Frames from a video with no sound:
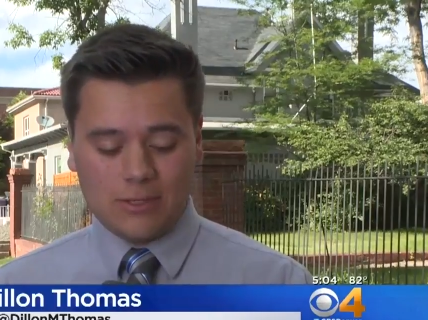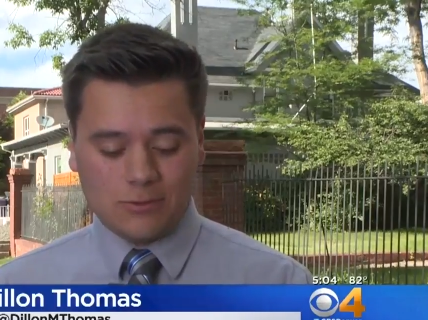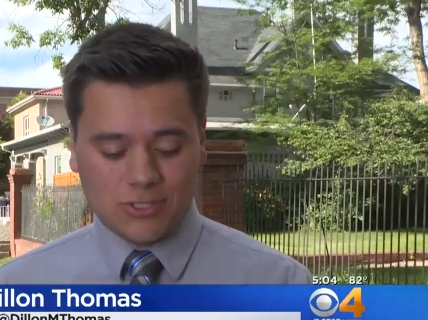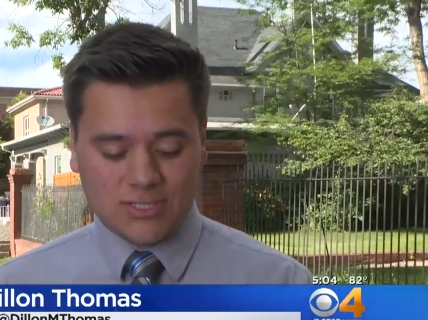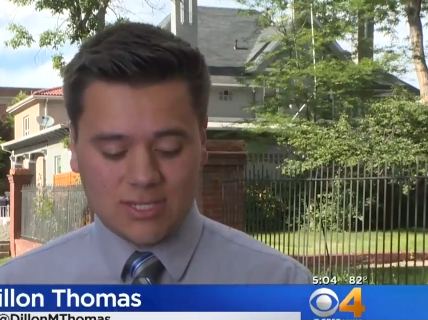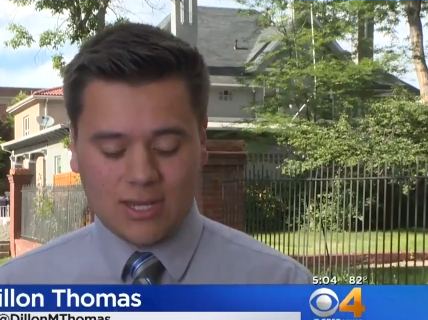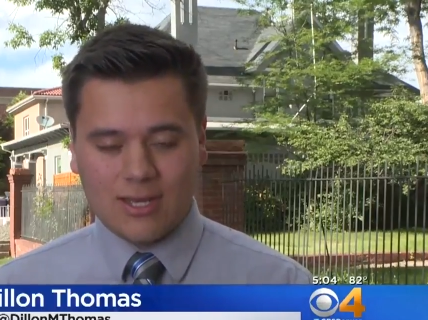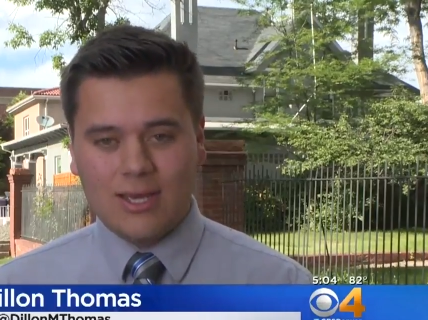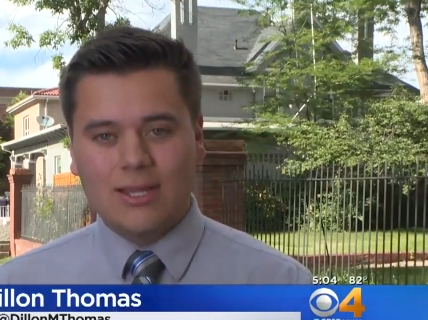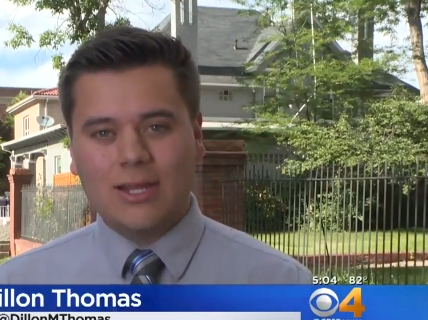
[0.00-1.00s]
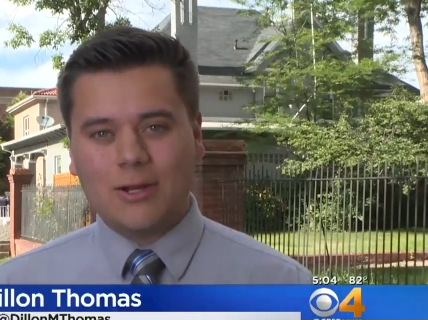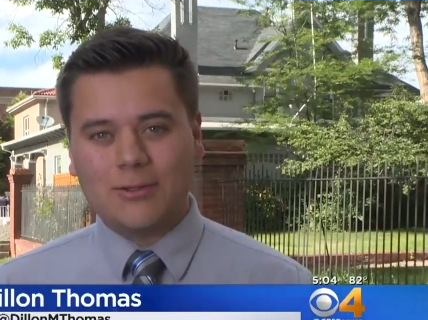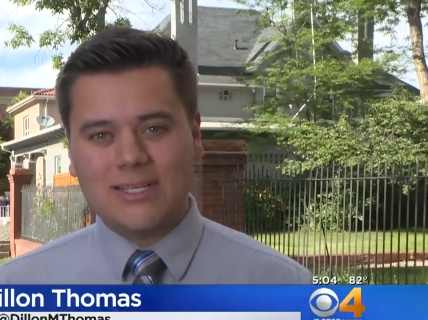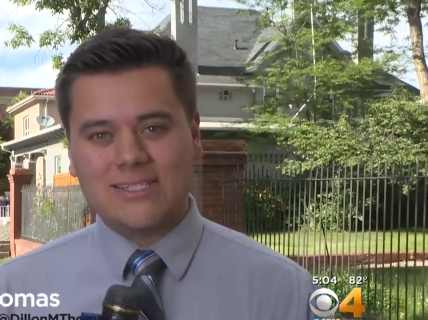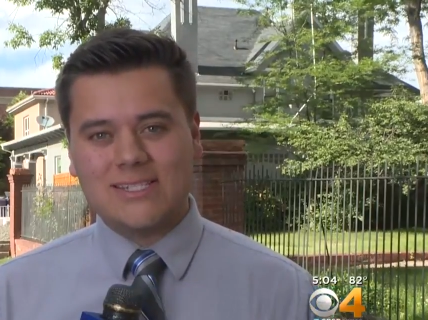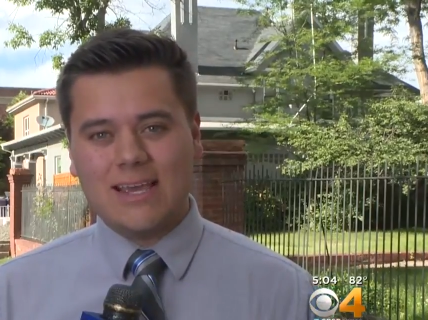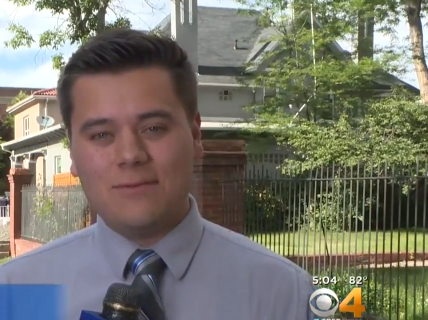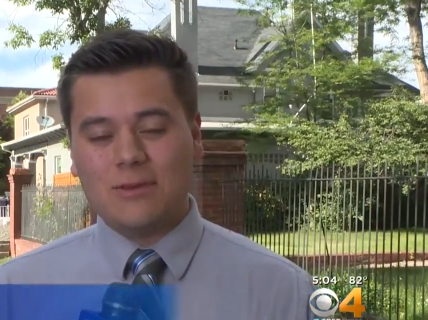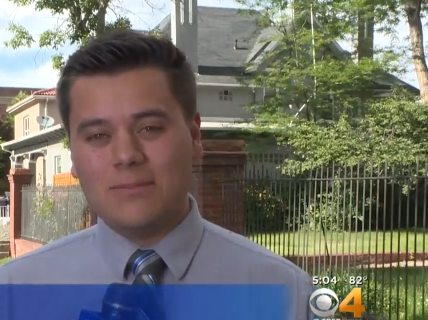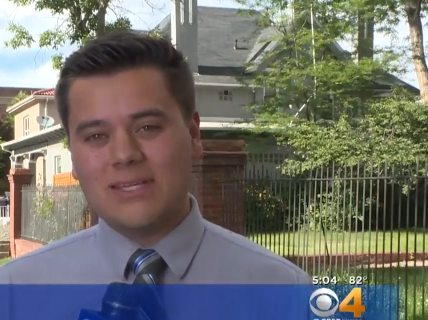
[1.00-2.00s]
that you just saw, not only
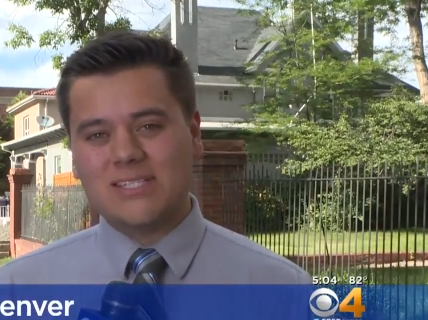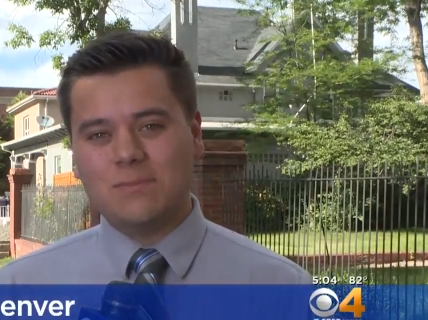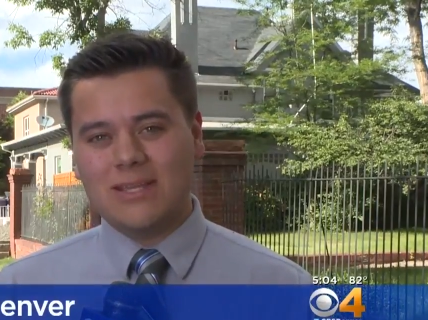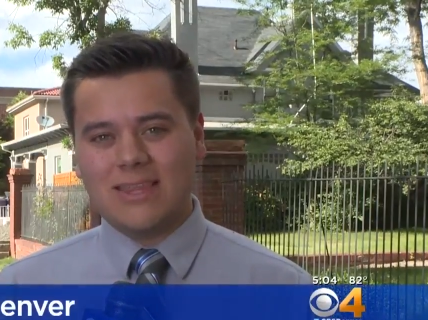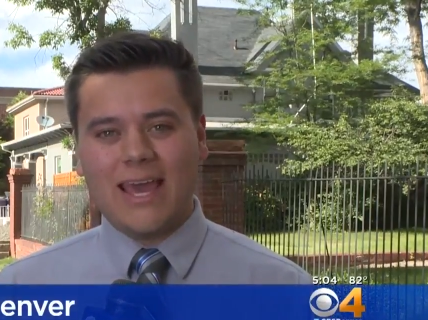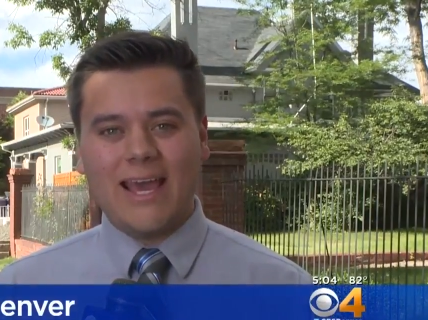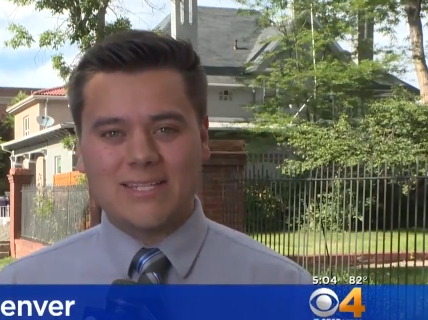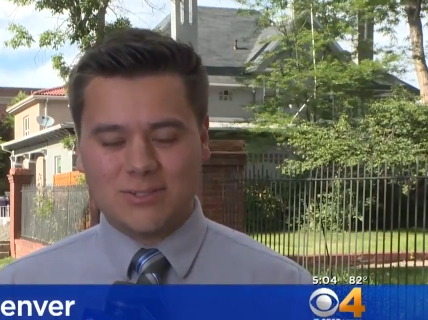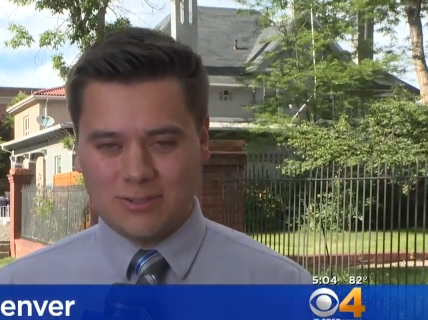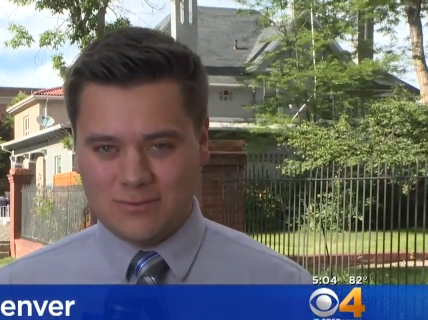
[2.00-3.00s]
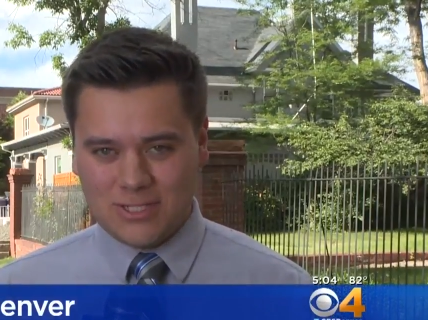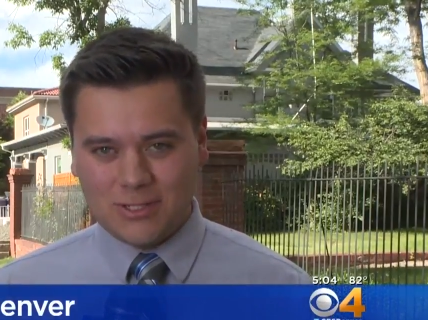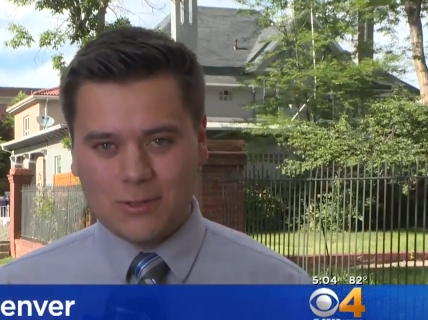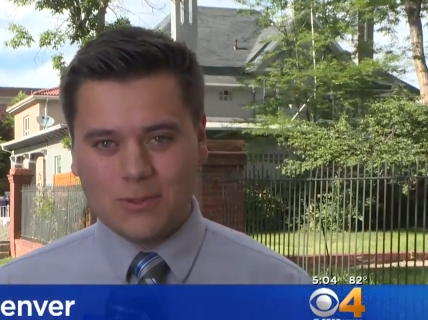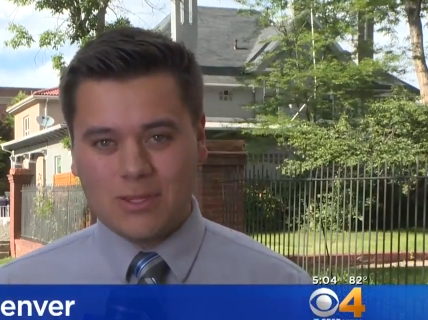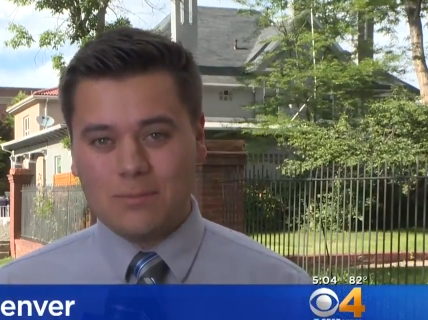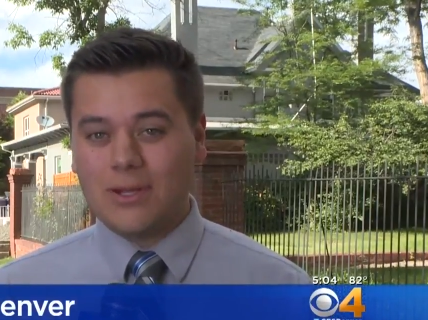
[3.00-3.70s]
saving Miss Smith the hassle of dealing with them,